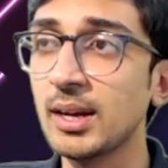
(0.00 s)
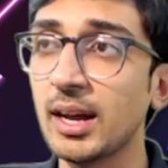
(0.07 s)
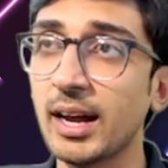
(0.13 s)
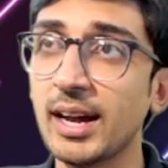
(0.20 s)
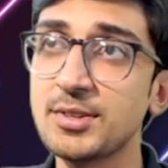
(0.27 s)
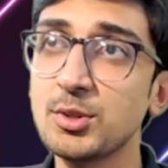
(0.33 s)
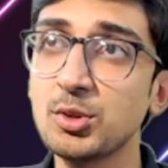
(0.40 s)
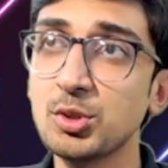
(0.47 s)

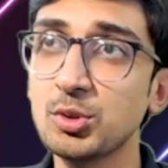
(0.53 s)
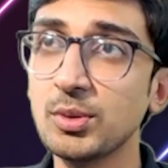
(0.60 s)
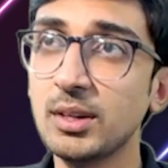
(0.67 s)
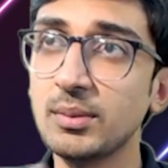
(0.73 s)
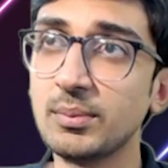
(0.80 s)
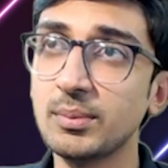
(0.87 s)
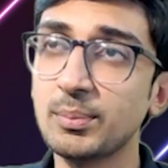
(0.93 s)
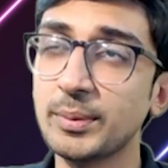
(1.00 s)
As usual,
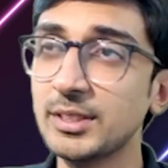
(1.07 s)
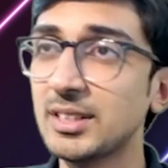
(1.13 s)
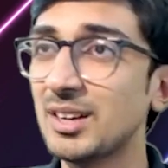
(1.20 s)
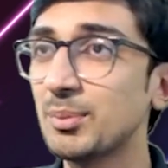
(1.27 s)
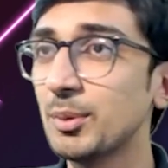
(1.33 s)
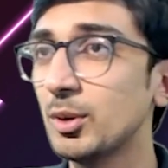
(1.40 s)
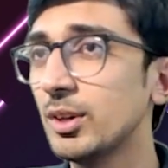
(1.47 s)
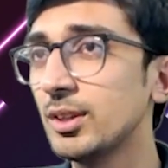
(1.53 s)
please let
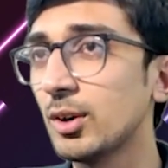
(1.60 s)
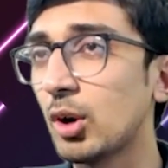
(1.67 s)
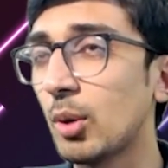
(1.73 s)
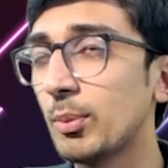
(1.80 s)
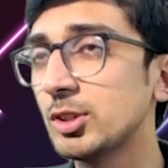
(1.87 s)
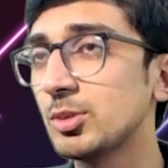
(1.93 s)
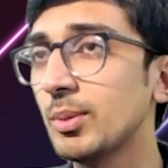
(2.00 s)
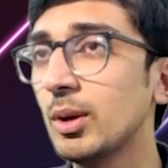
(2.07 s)
me know in the
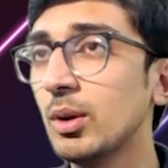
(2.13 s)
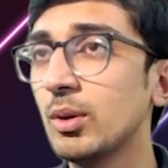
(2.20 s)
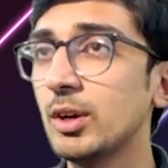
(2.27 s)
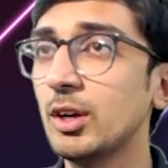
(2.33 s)
comments below